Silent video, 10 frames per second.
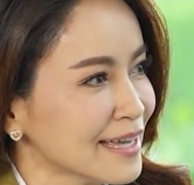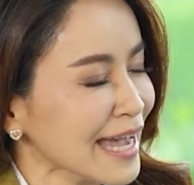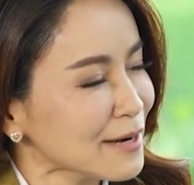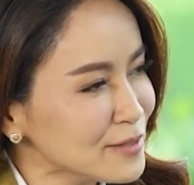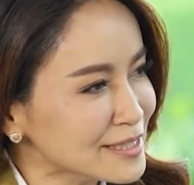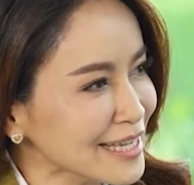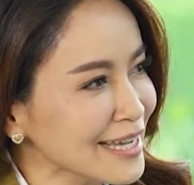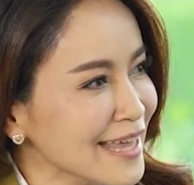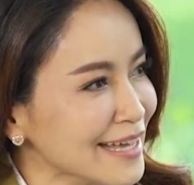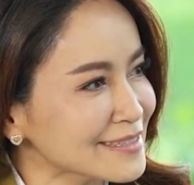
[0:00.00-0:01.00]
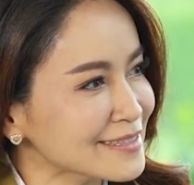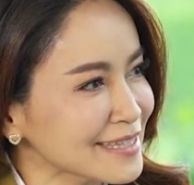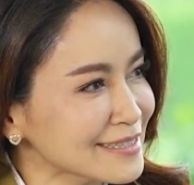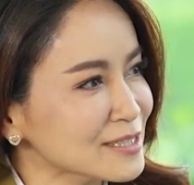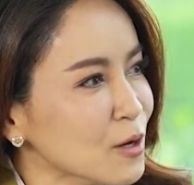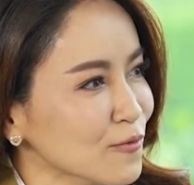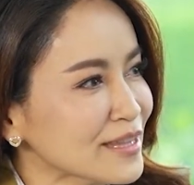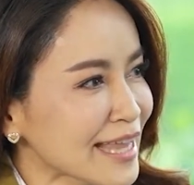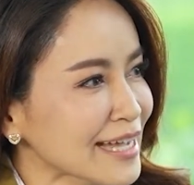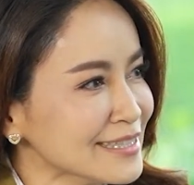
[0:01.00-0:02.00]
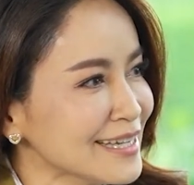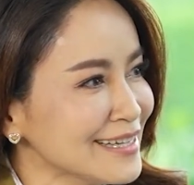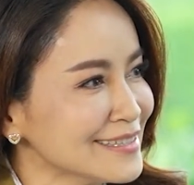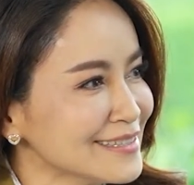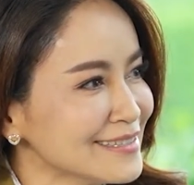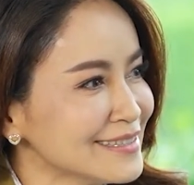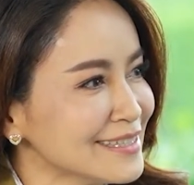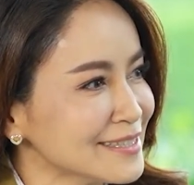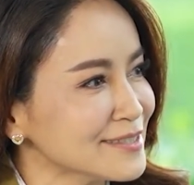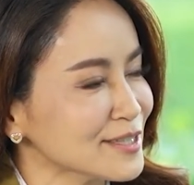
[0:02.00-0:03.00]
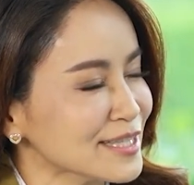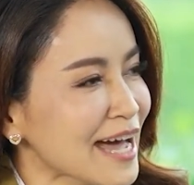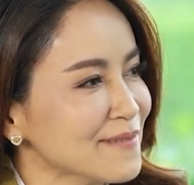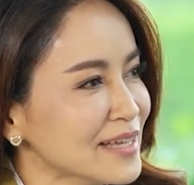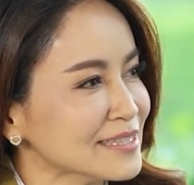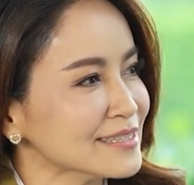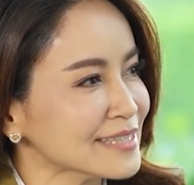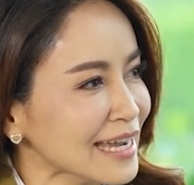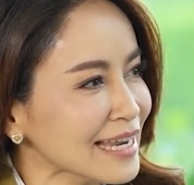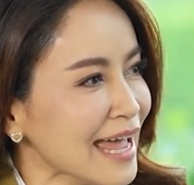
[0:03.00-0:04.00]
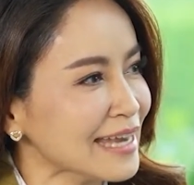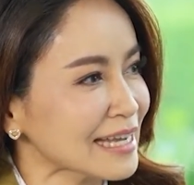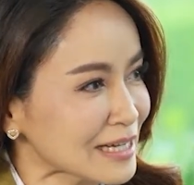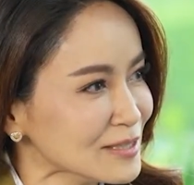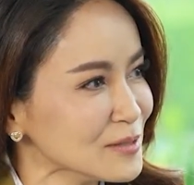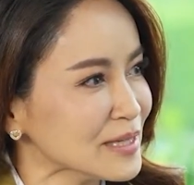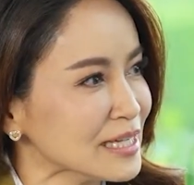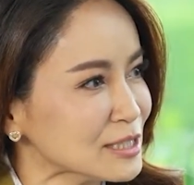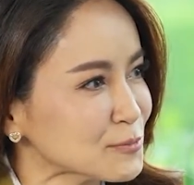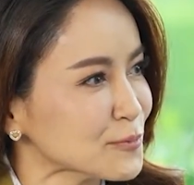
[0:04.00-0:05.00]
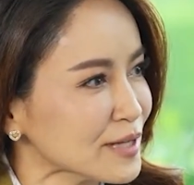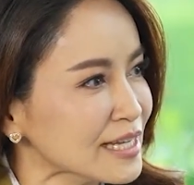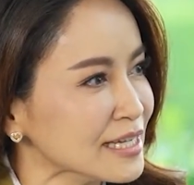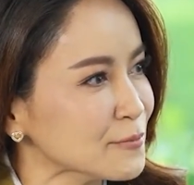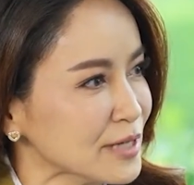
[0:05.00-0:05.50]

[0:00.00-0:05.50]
Can we say that since COVID-19, this is the time that Thailand economy is really